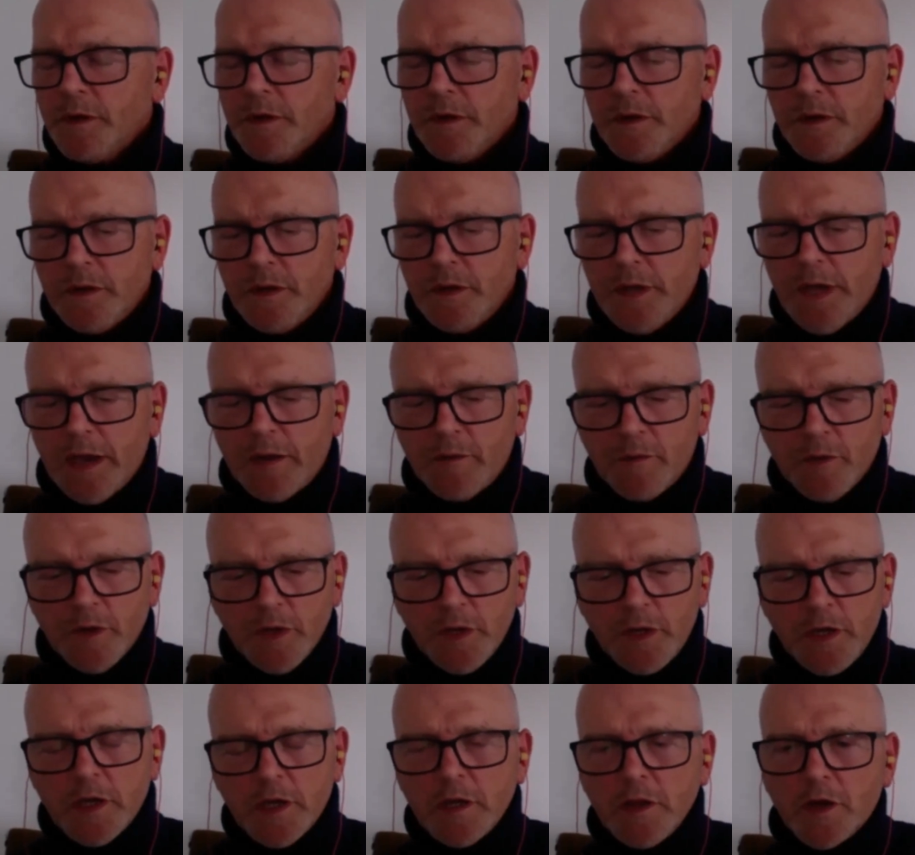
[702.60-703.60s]

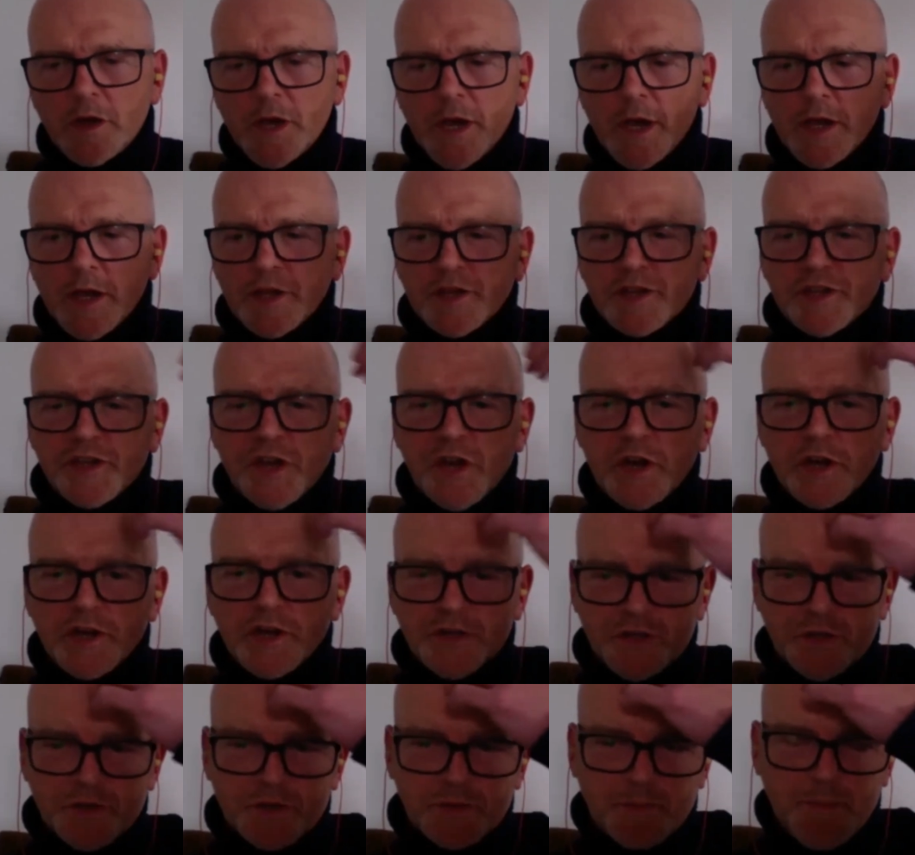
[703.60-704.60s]
you're looking at
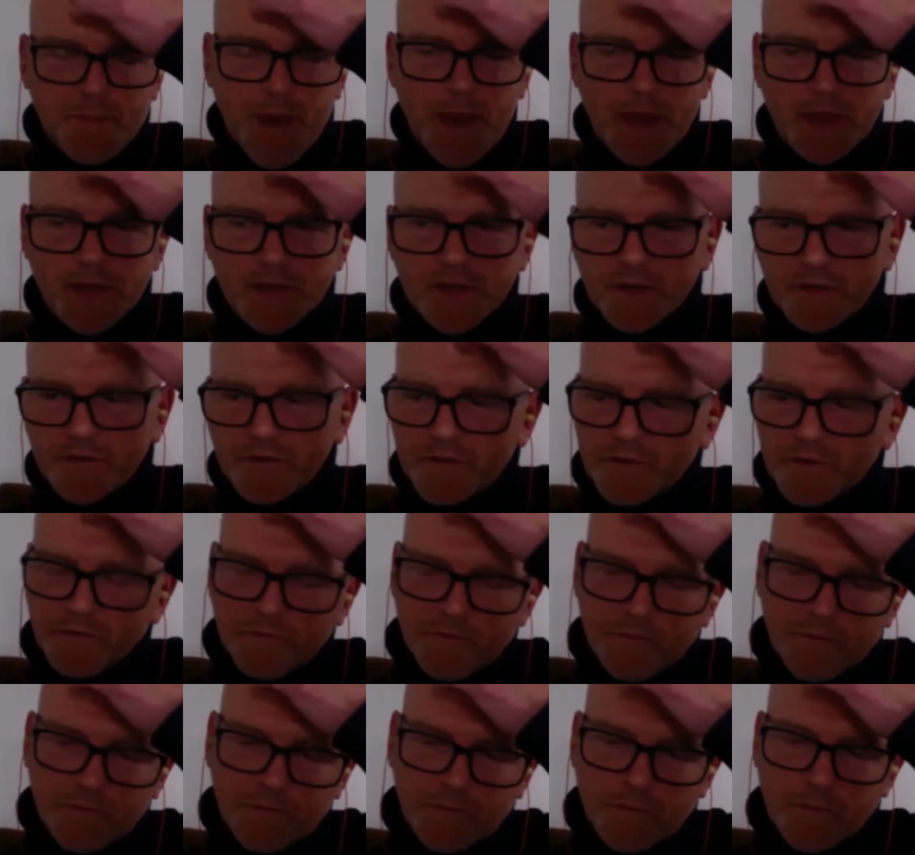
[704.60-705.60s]
search space of
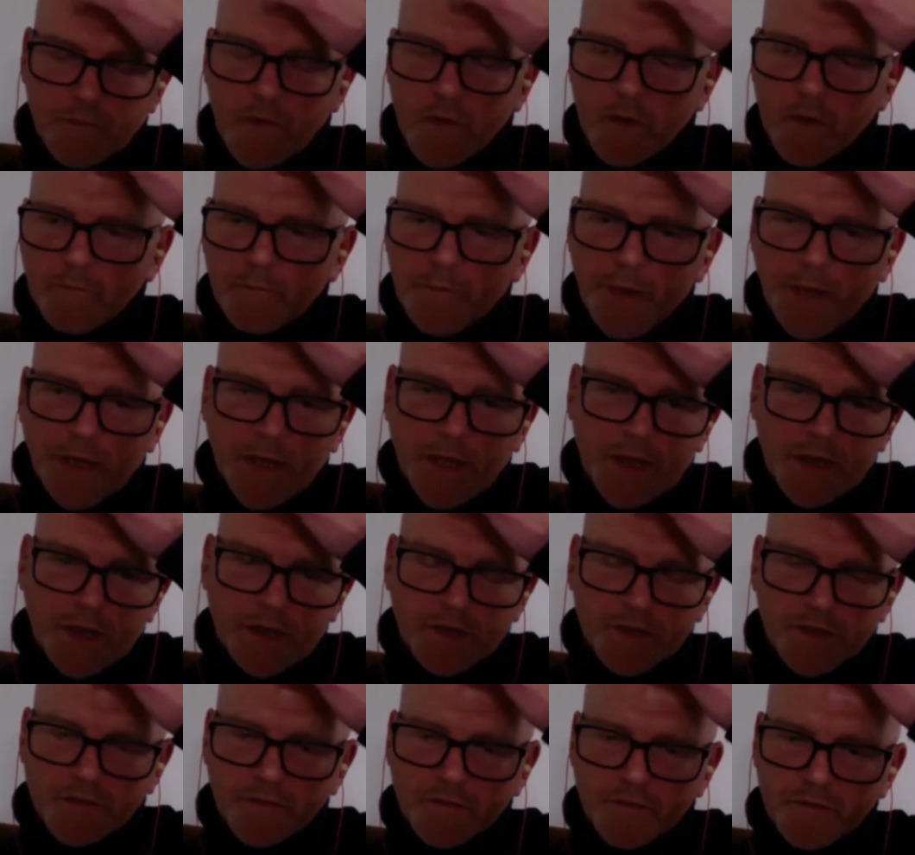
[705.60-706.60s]

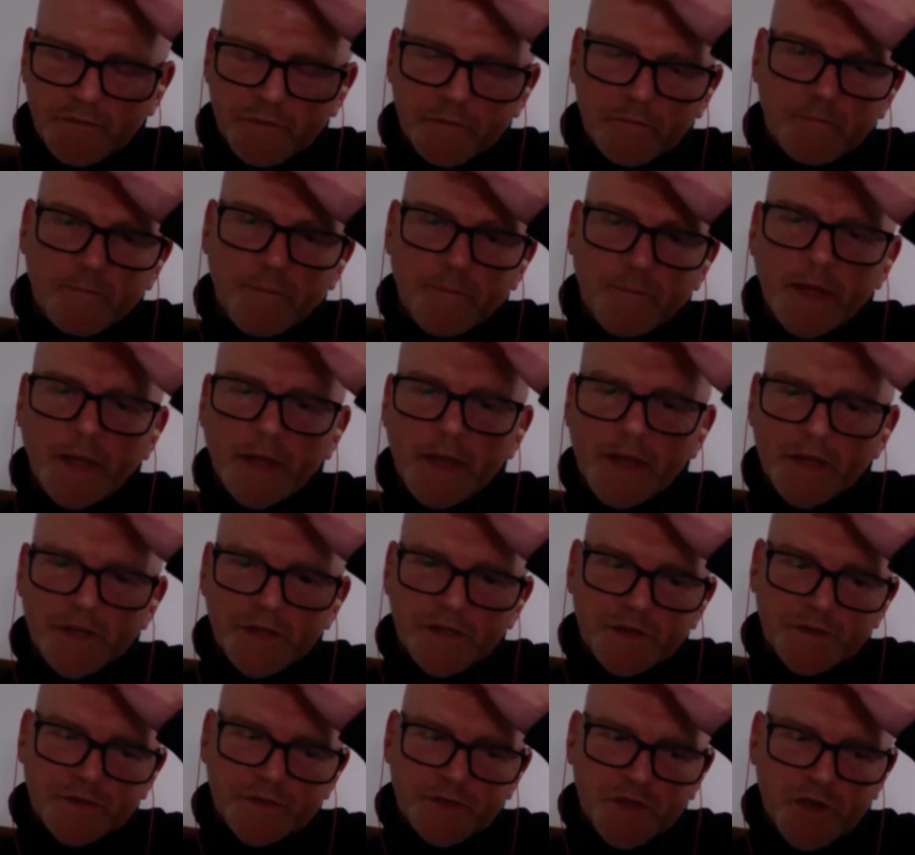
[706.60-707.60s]
billions of
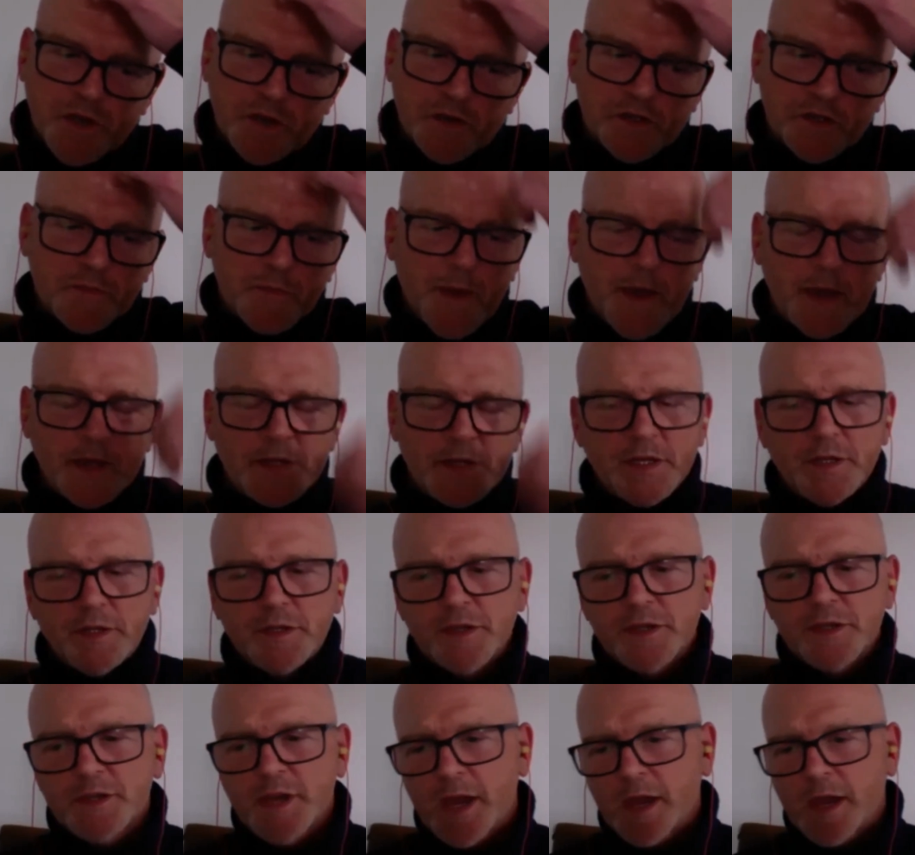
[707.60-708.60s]
search spaces a
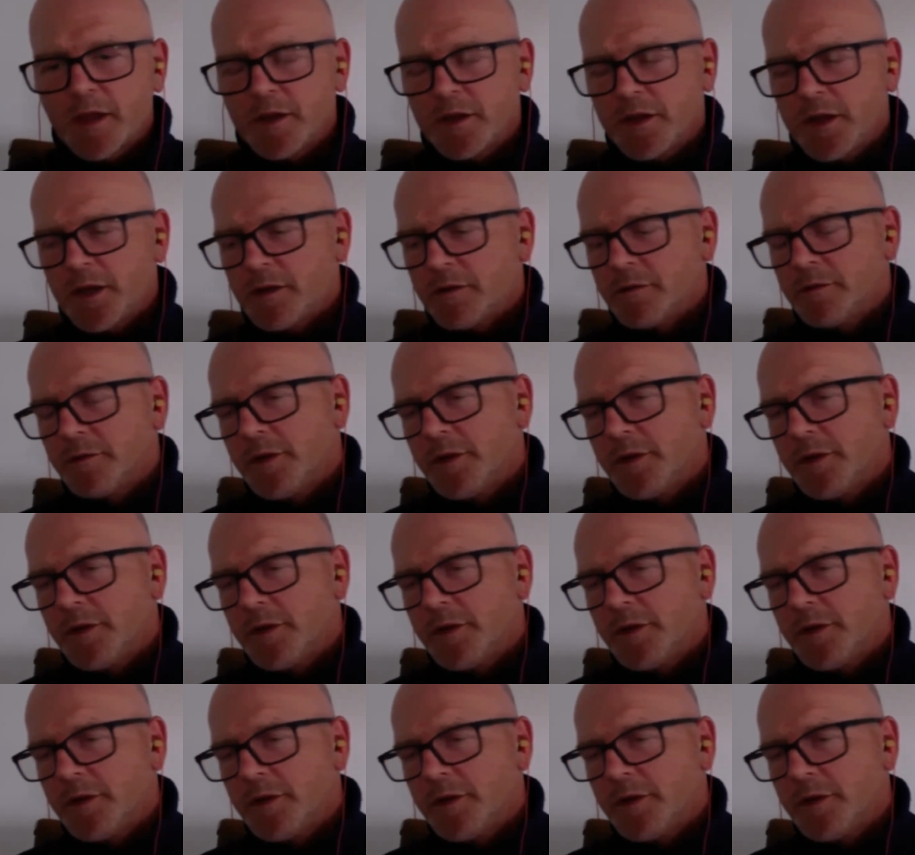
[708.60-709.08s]
second. You know,